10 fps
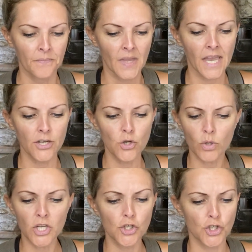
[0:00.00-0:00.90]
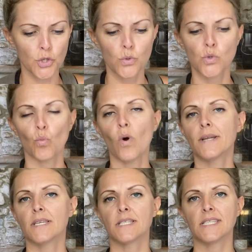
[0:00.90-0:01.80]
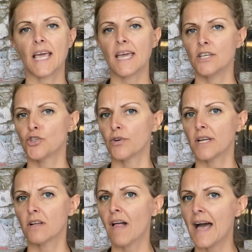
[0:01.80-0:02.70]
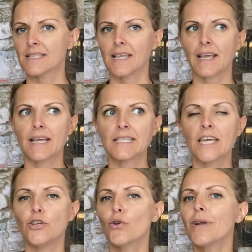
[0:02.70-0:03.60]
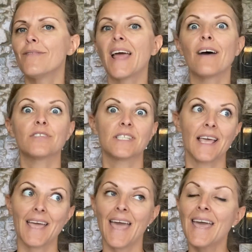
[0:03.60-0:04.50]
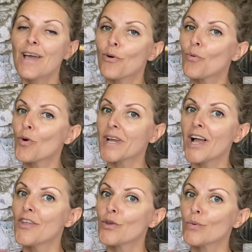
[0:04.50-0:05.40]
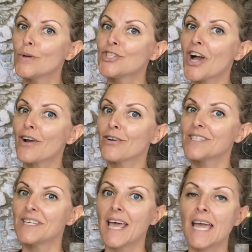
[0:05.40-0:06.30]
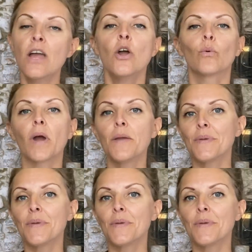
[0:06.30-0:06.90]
And you can choose what to say during class. Like I said, you don't even have to say, hey, we're working on the root chakra today, right?